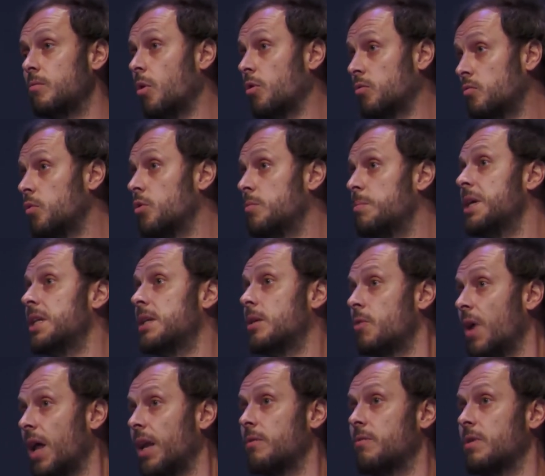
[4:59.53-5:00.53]
what would be the
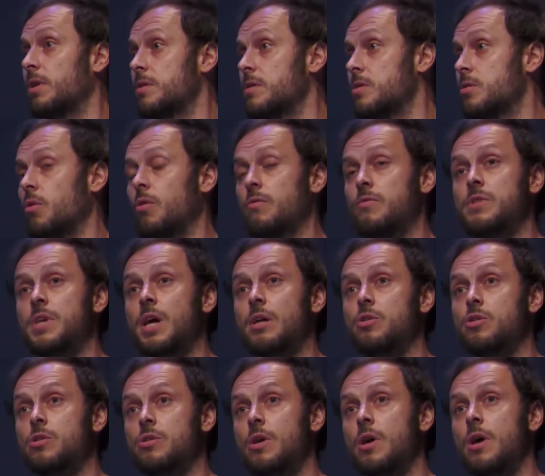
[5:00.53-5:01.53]
relevance of
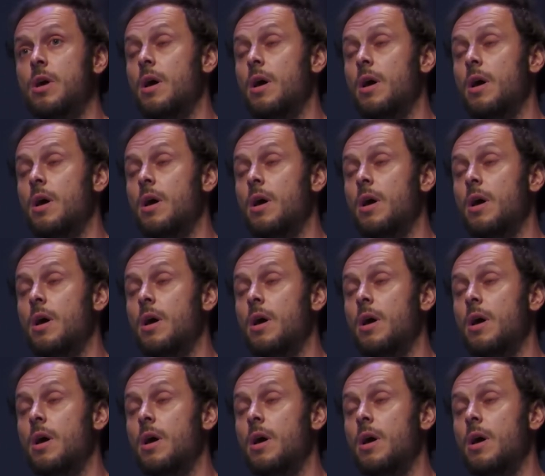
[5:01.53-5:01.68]
such